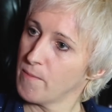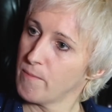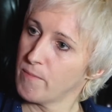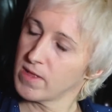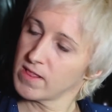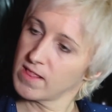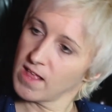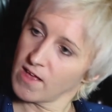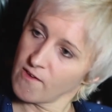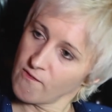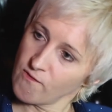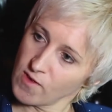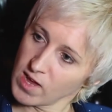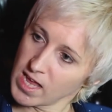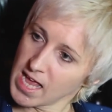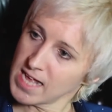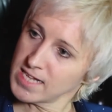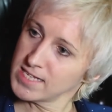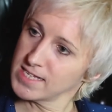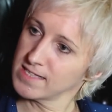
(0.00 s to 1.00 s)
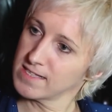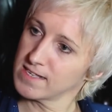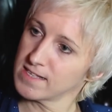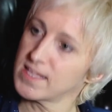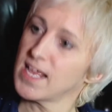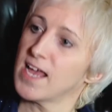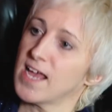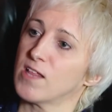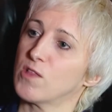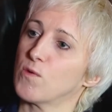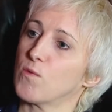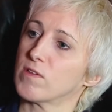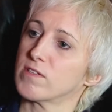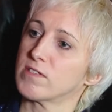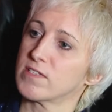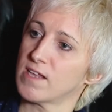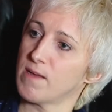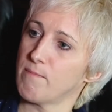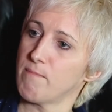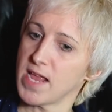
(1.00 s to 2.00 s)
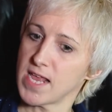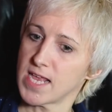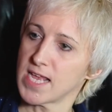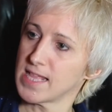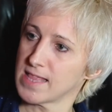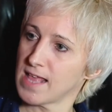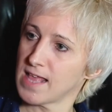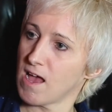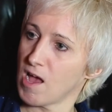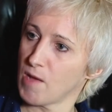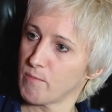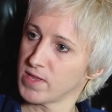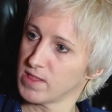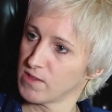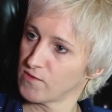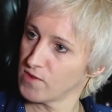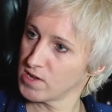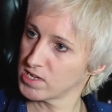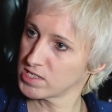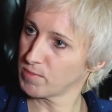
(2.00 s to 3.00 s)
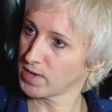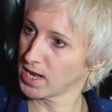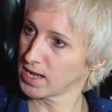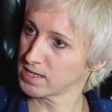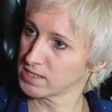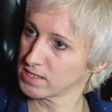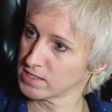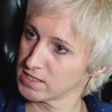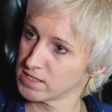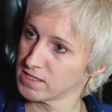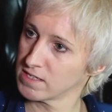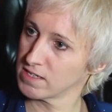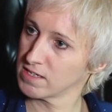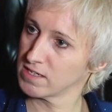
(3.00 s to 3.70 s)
but they're forgetting that they're the ones that are making that up in the first place.